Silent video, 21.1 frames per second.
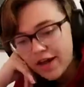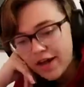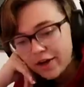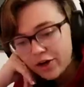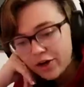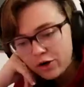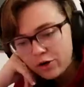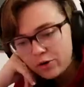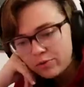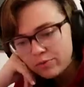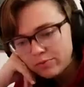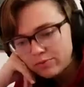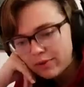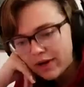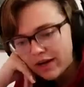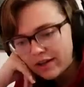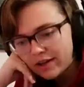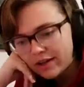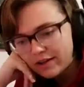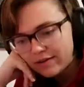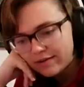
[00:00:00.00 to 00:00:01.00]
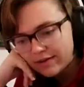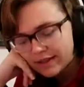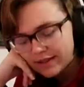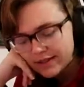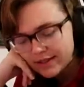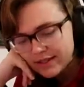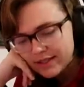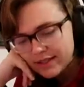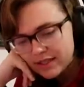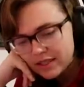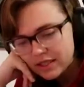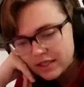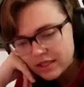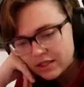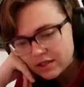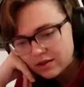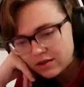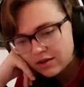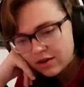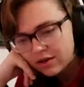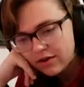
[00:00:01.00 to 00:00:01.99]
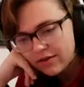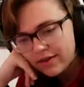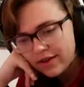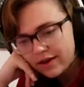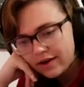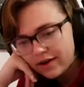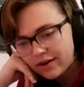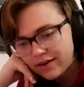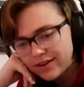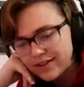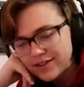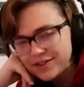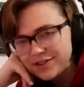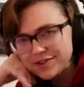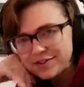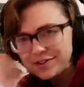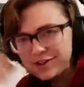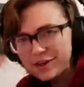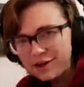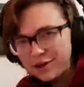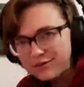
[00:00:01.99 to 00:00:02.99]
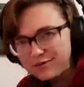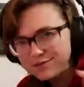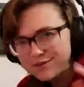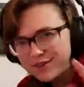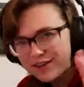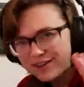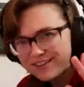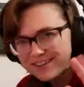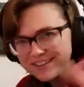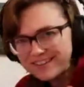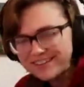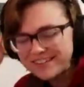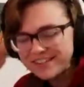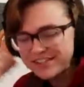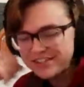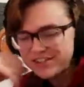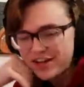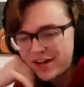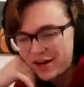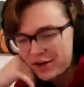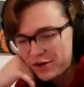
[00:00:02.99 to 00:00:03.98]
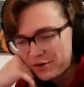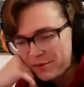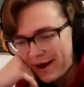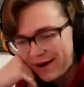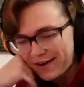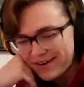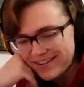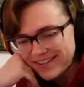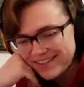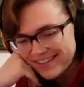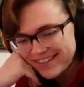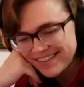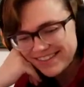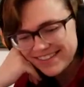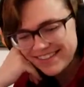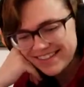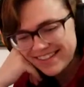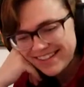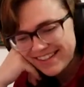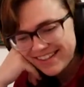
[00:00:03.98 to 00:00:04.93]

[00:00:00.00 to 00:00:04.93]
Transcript: Also have Shadow by Livingston on there, because Lachlan and his shadow powers.